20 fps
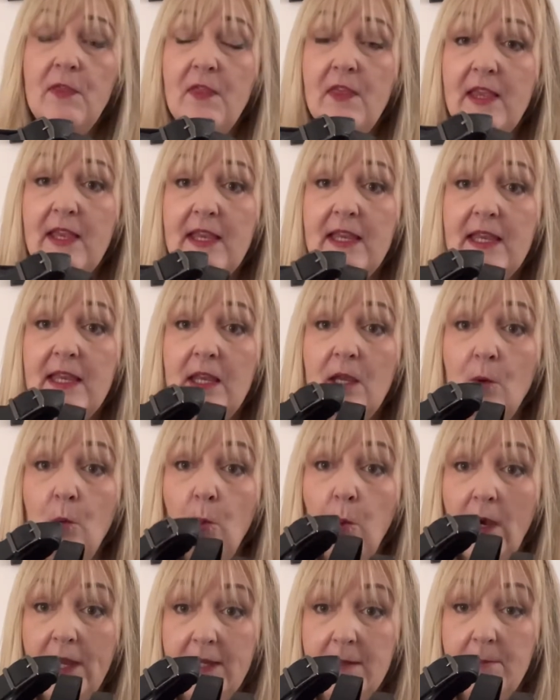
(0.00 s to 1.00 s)
the
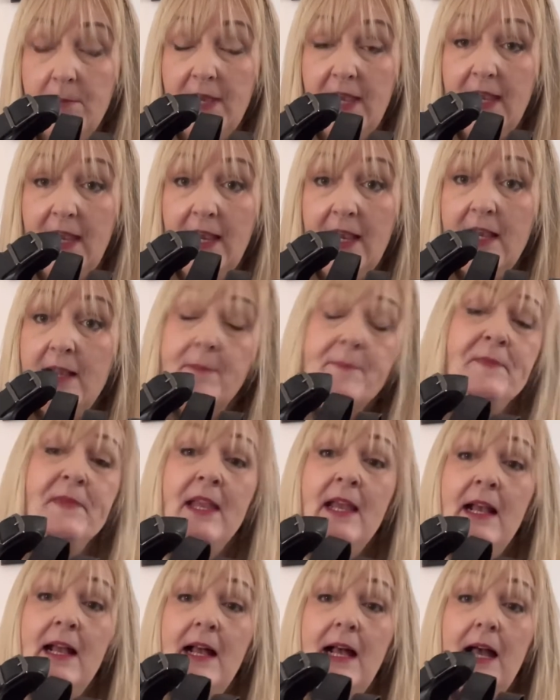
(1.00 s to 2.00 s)
white pair.
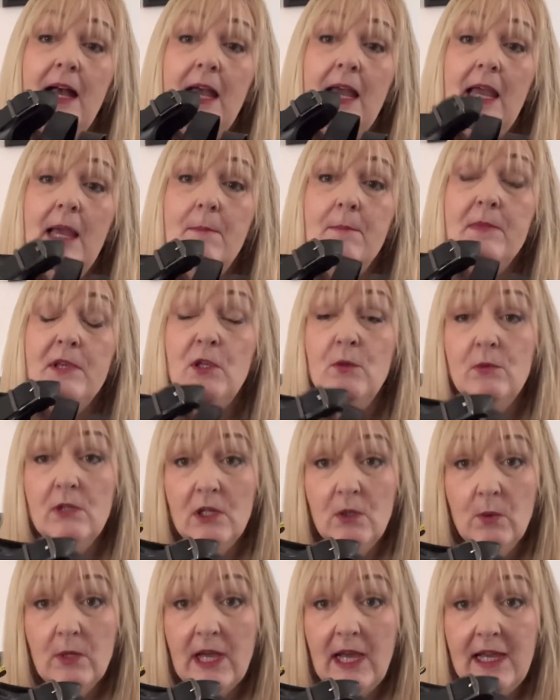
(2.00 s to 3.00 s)
You
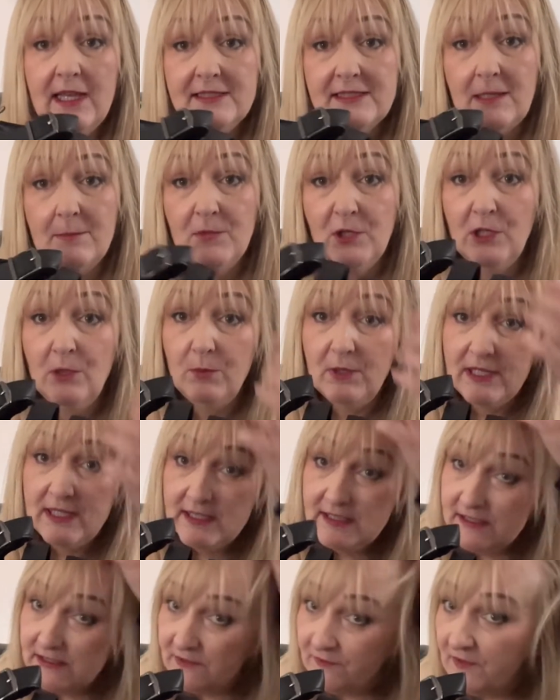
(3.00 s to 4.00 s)
know, guys, I'm
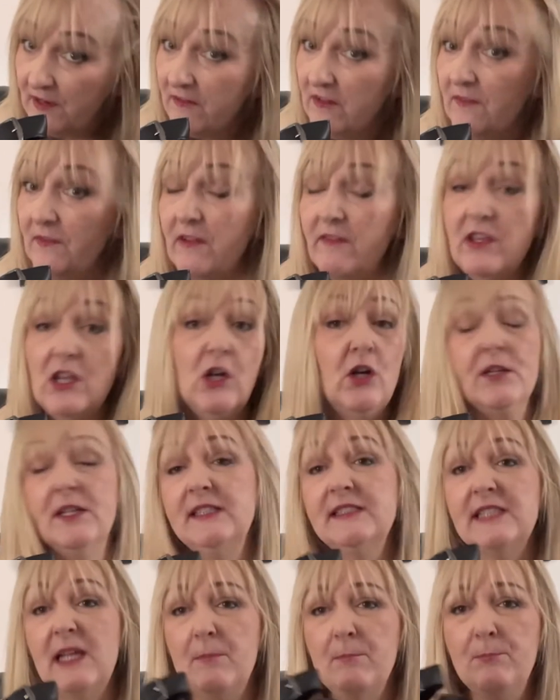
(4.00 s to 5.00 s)
always very, very
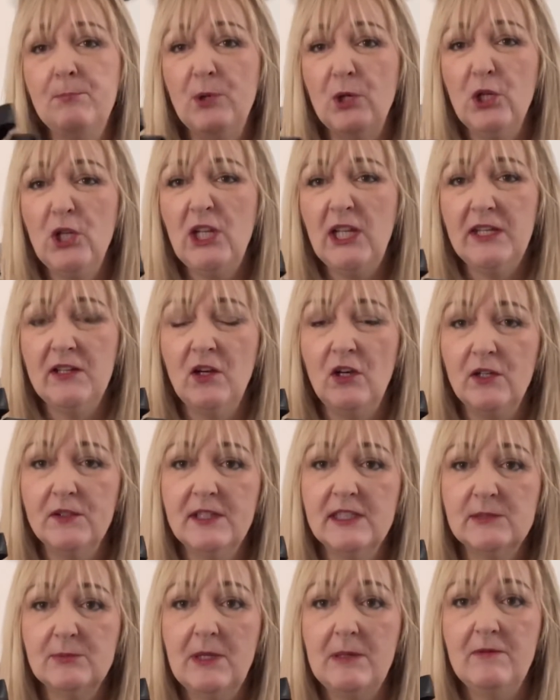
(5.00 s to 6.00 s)
honest. I'm boiling hot.
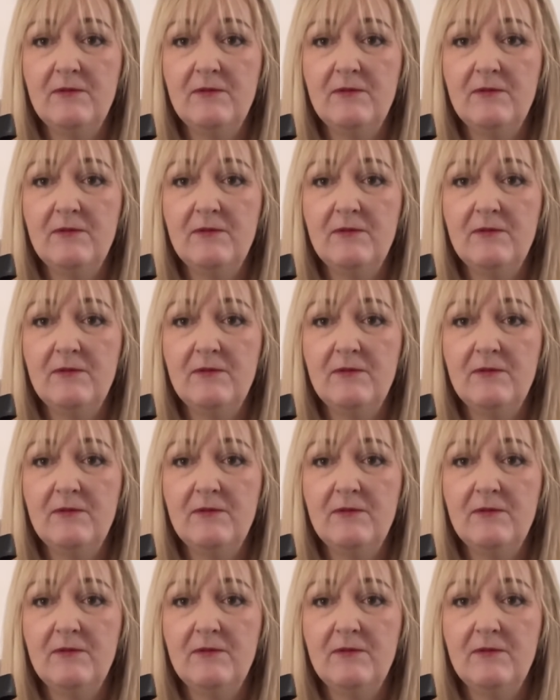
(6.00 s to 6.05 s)
That's why I'm